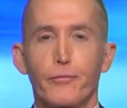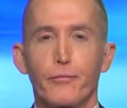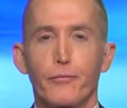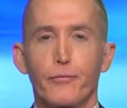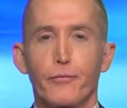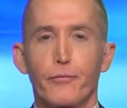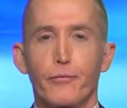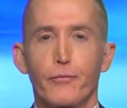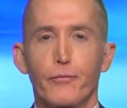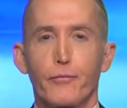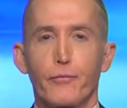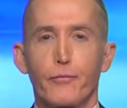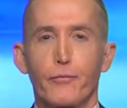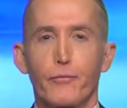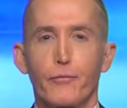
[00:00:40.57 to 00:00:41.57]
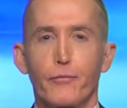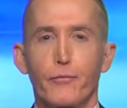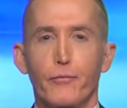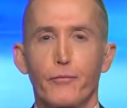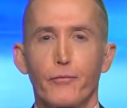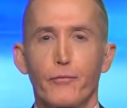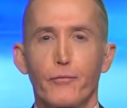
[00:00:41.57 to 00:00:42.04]

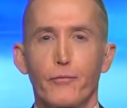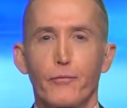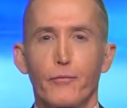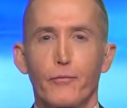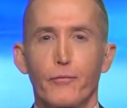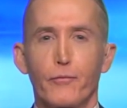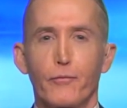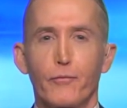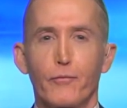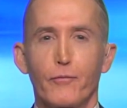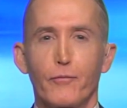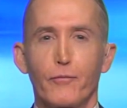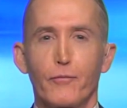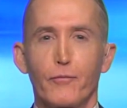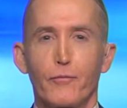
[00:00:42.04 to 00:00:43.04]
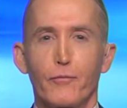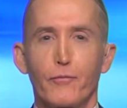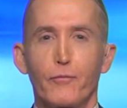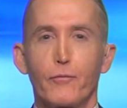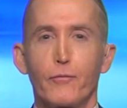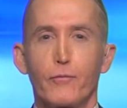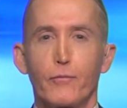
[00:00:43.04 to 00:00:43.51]

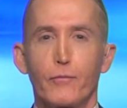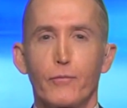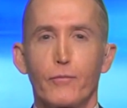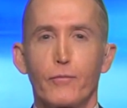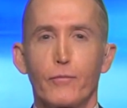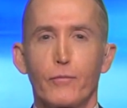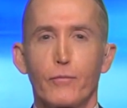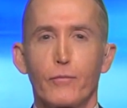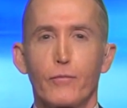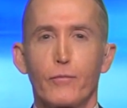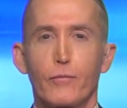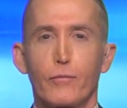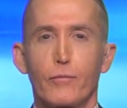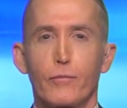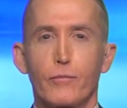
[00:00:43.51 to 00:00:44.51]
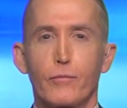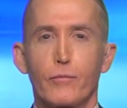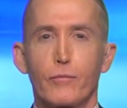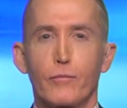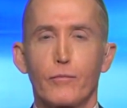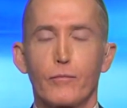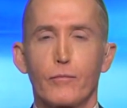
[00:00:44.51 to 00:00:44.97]

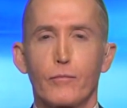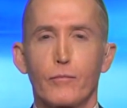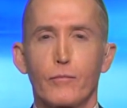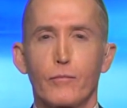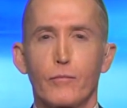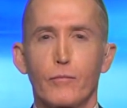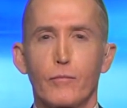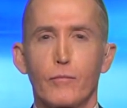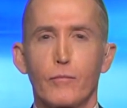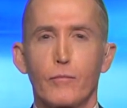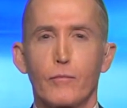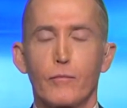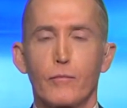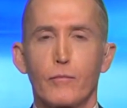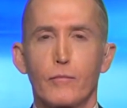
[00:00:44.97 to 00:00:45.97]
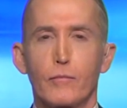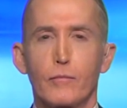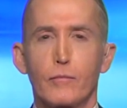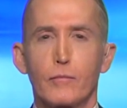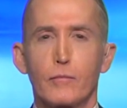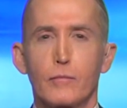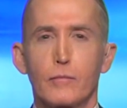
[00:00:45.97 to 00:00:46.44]

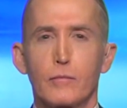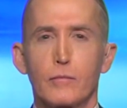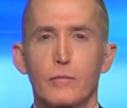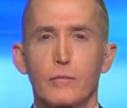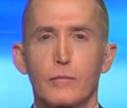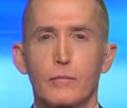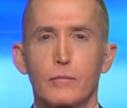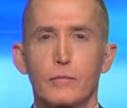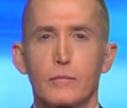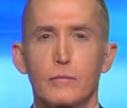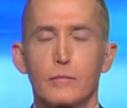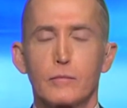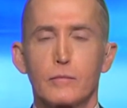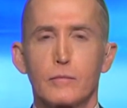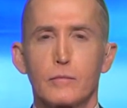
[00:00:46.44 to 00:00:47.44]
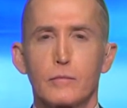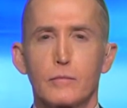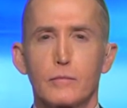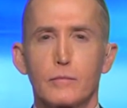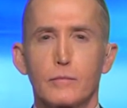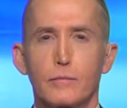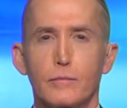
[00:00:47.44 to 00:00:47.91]

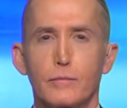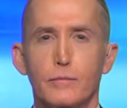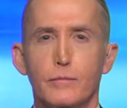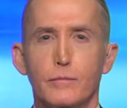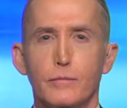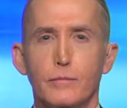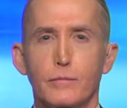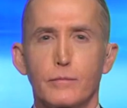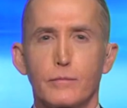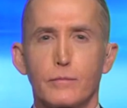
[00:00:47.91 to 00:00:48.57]
(not speaking)